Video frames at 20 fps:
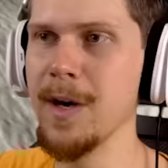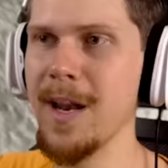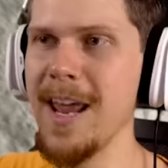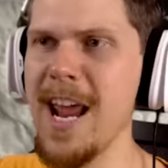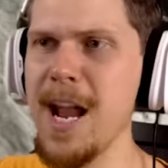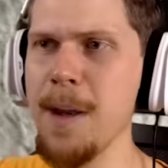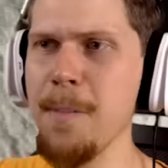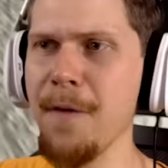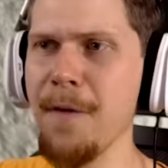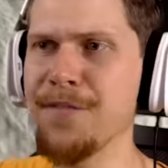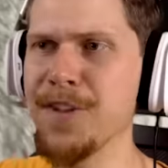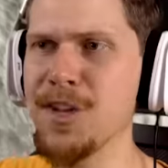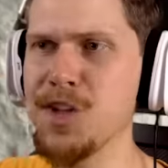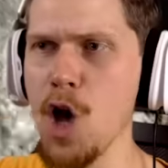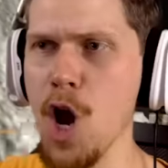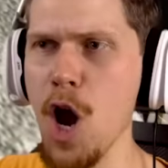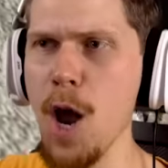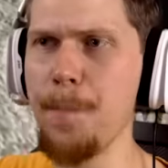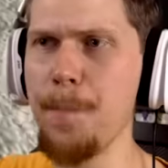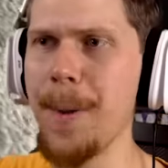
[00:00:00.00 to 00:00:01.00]
We're going to hit him off the
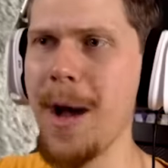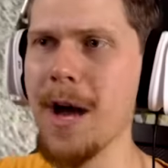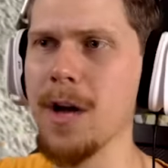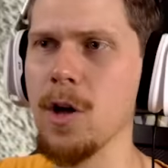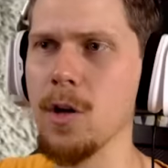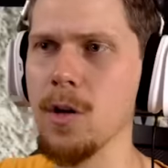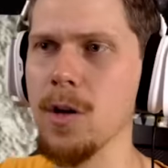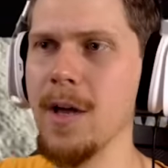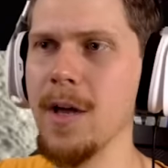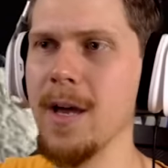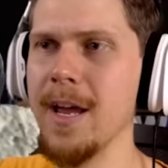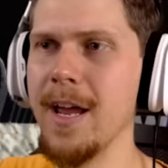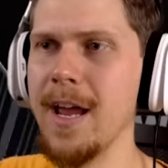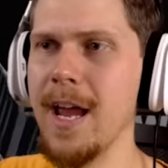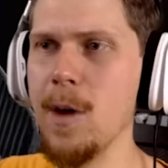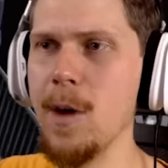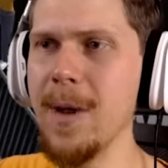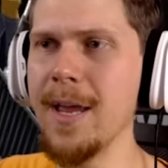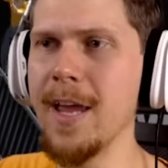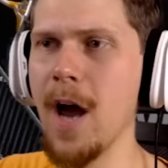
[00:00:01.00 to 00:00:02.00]
turnbuckle.
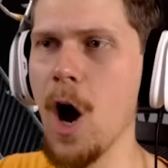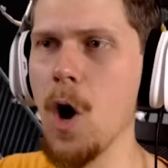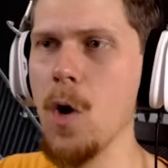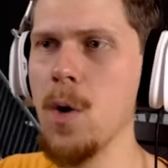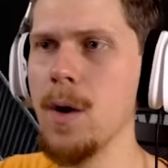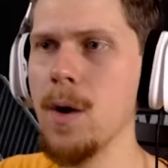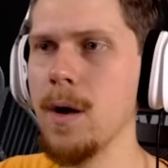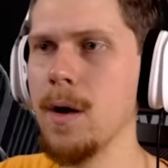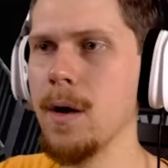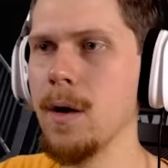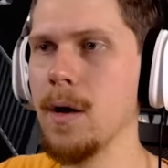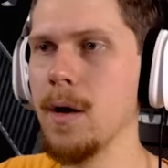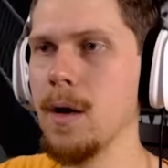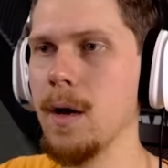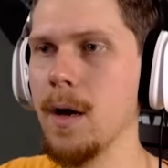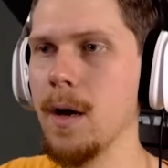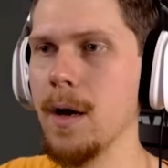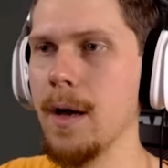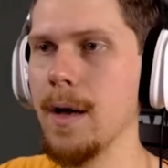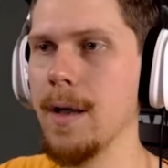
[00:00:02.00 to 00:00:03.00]
Here we go.
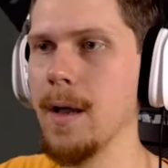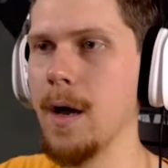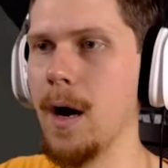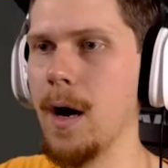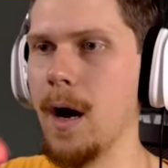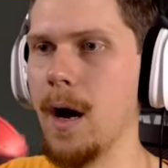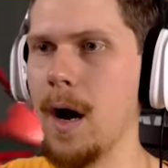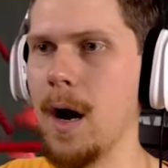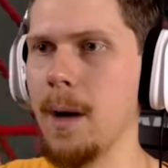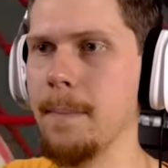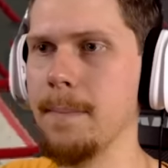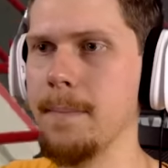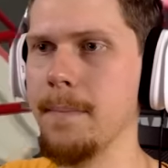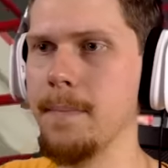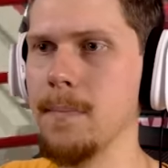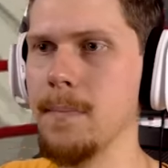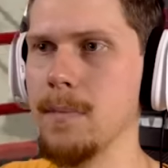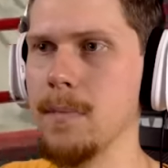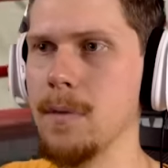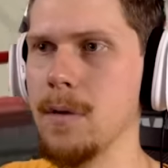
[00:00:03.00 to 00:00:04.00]
Um.
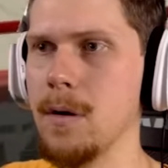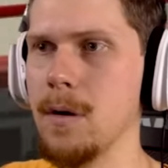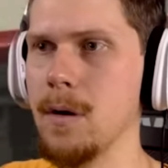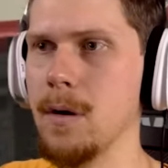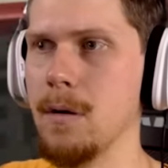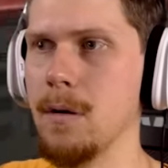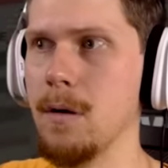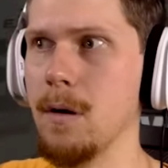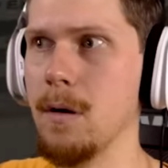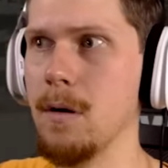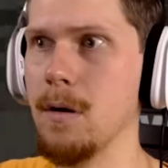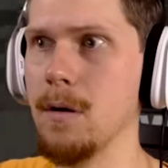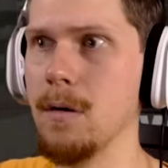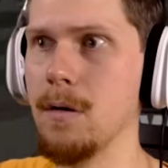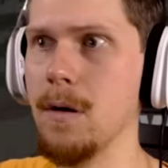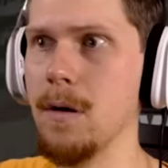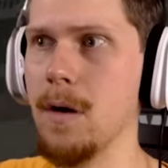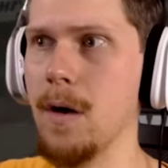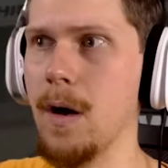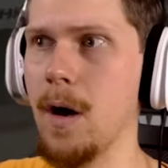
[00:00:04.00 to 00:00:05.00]

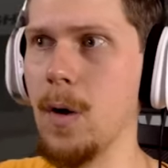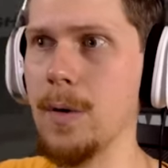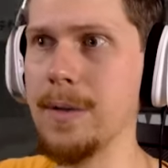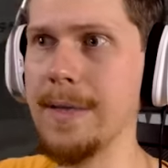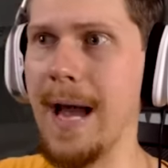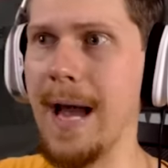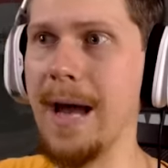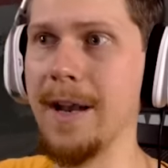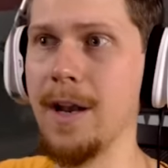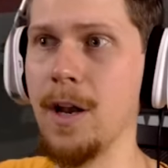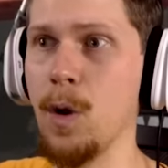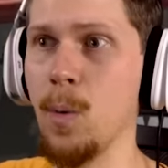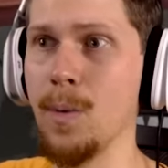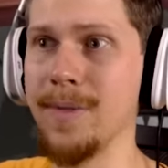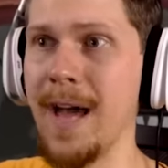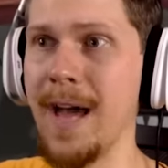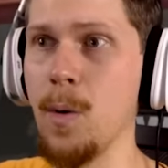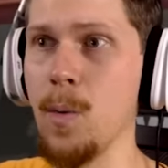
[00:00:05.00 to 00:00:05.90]
Okay, I don't know what